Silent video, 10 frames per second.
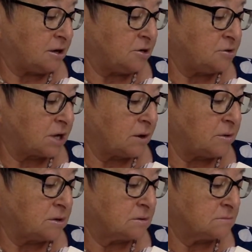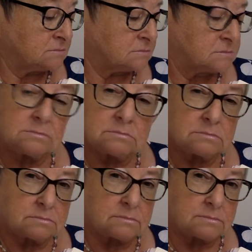you'd go and
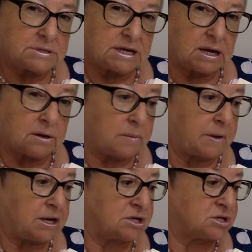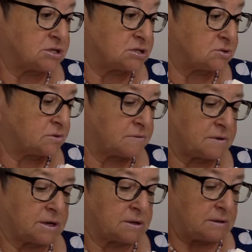dig out your pages, sort of thing.